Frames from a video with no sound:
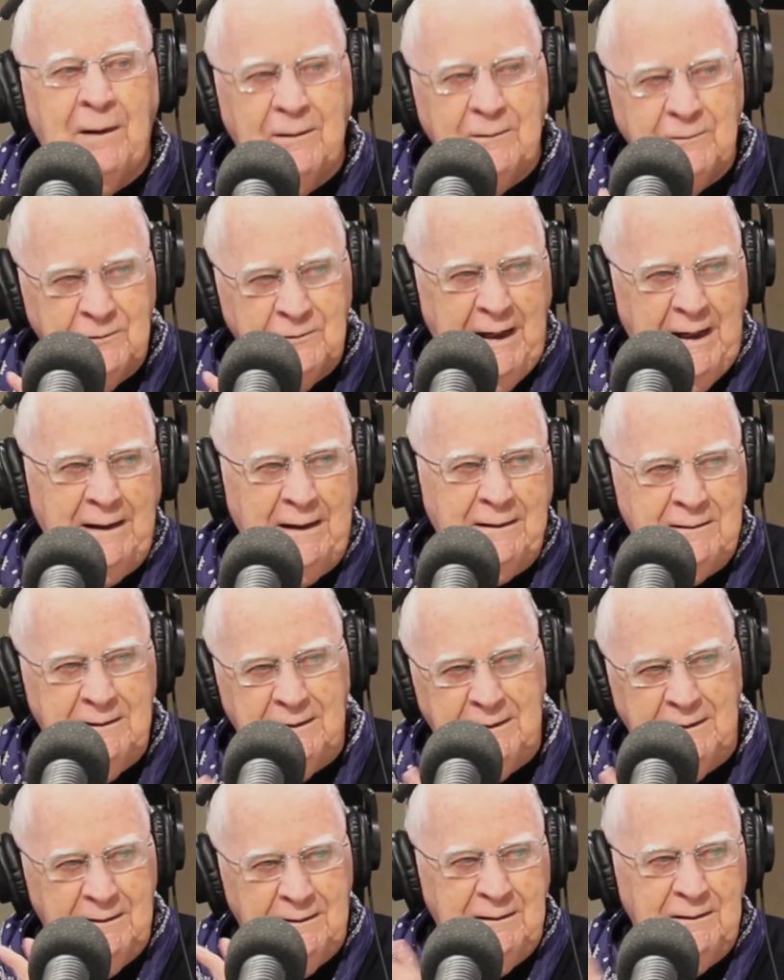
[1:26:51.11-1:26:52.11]
sat to
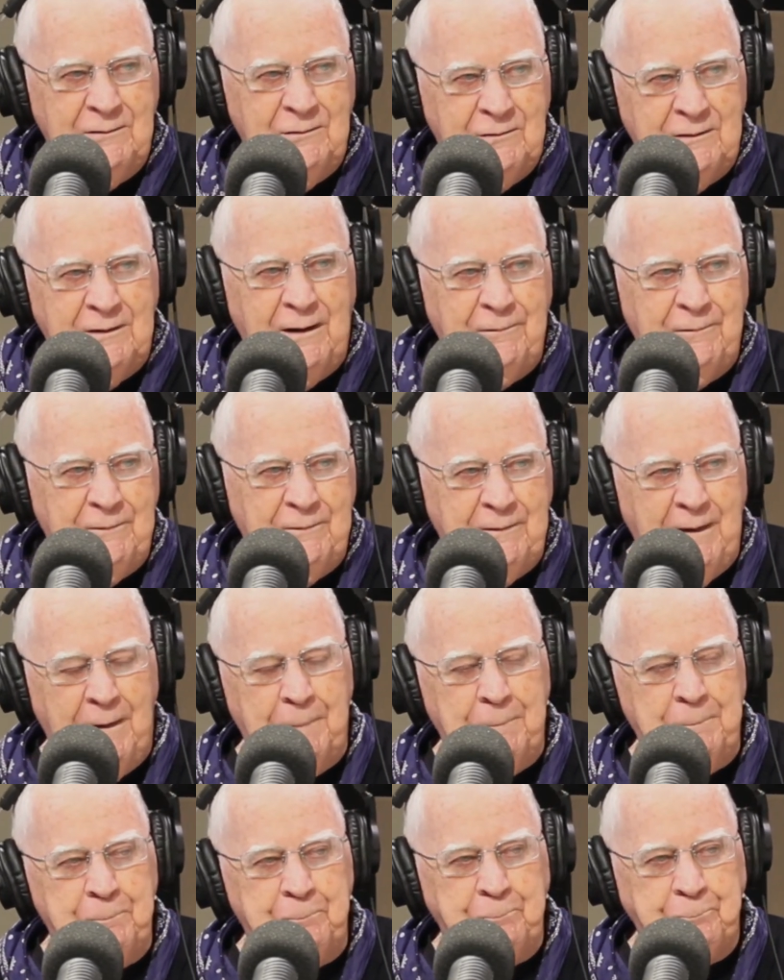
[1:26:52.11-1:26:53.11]
get his stuff
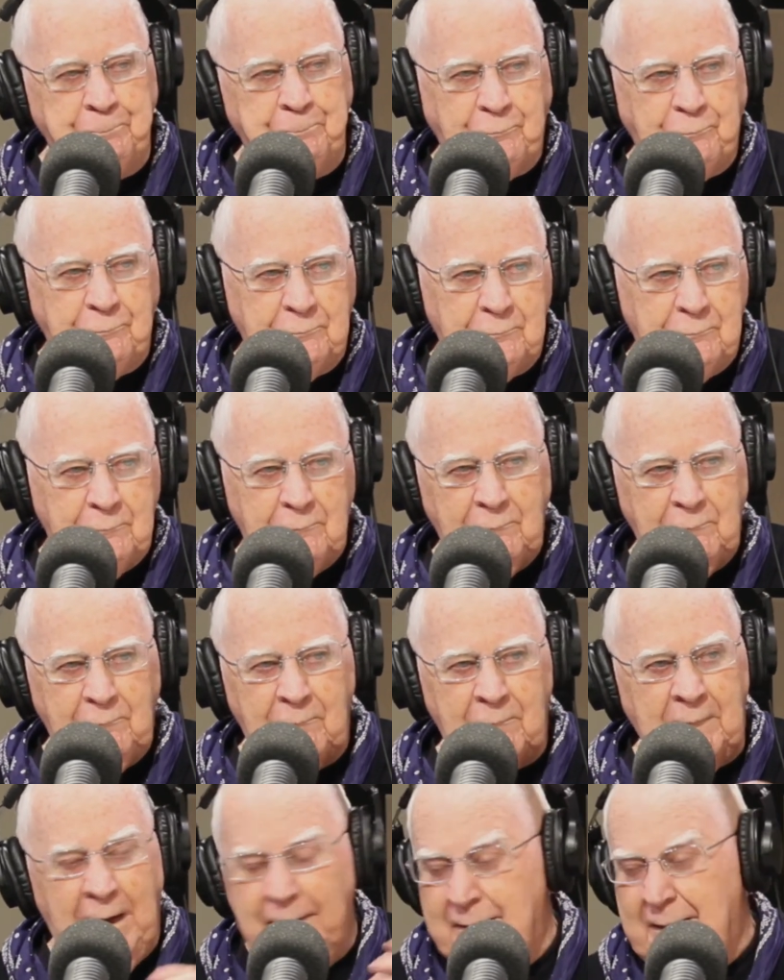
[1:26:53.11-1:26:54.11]
done.
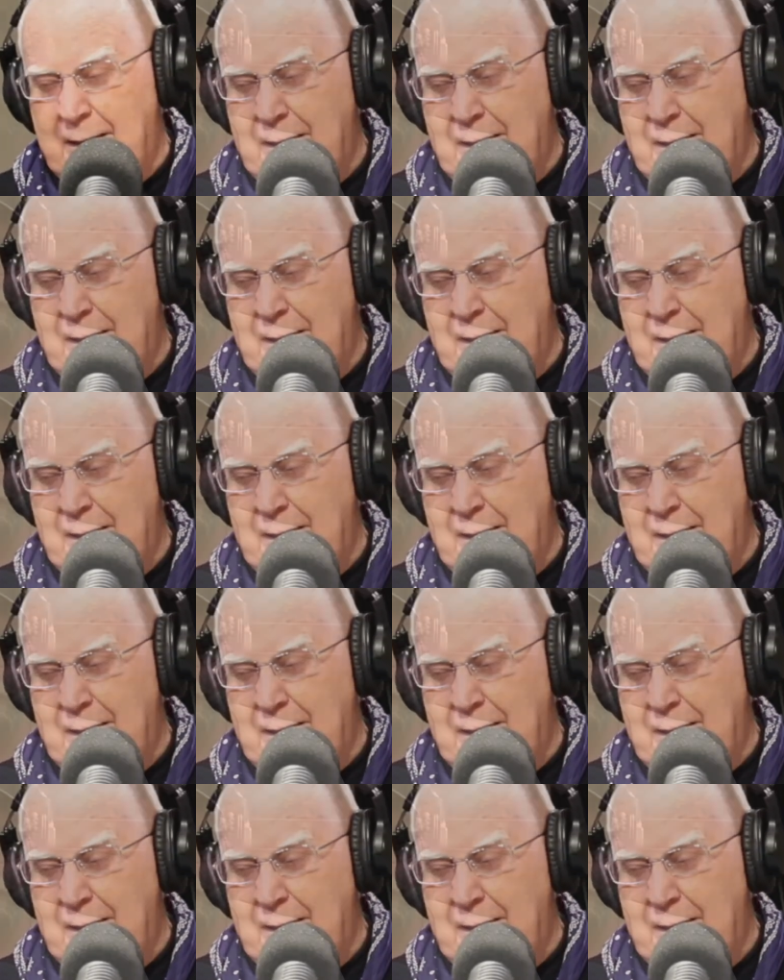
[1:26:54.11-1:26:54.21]
And that's